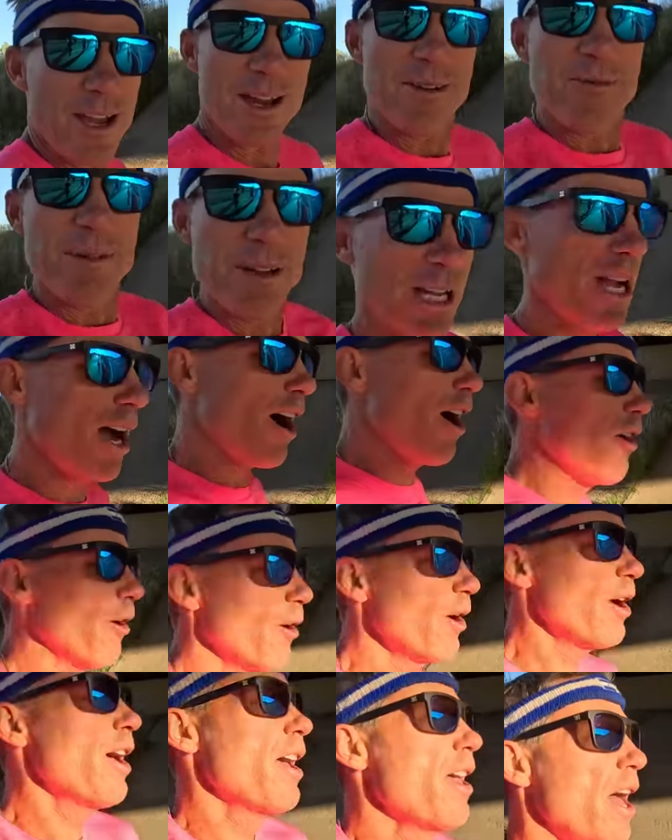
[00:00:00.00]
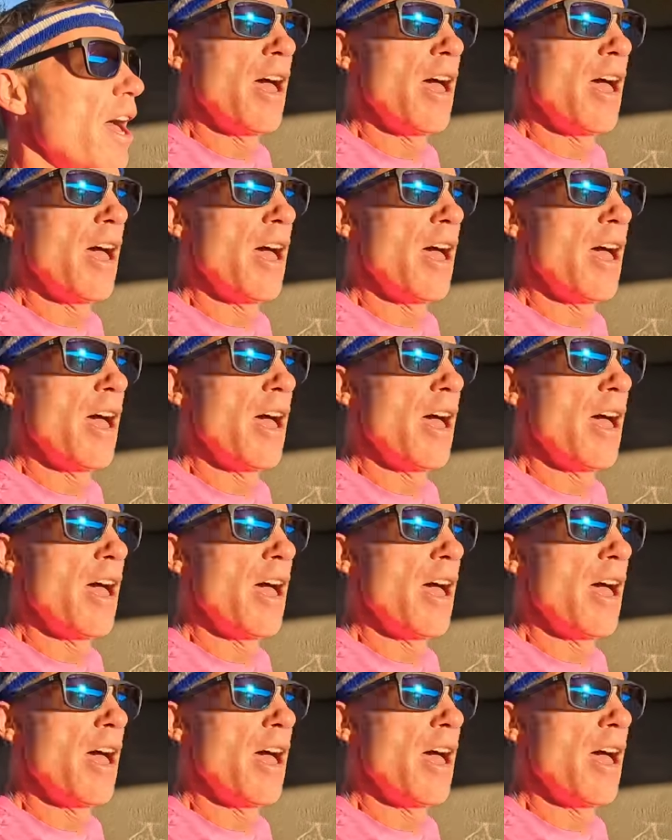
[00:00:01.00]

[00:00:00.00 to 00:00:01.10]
Here we go.